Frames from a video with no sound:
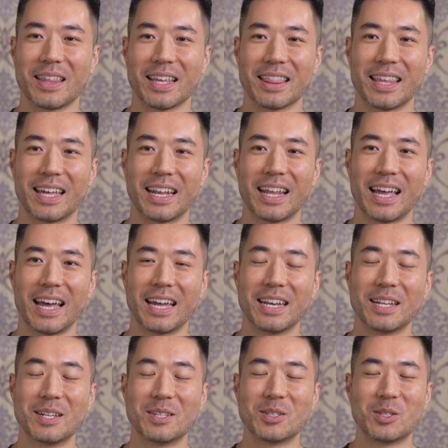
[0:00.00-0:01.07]
think that I
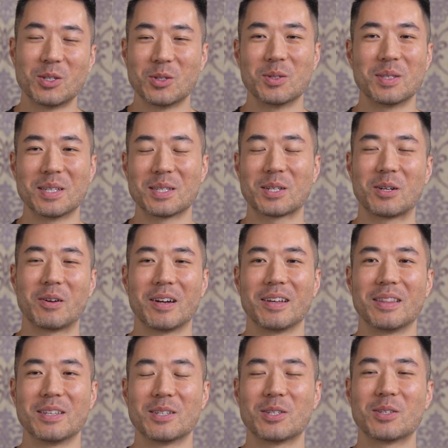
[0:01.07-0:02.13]
didn't choose this
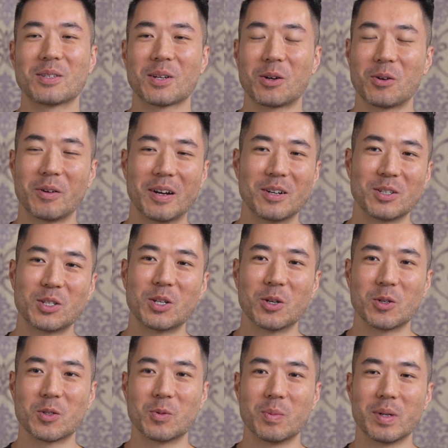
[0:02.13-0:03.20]
career chose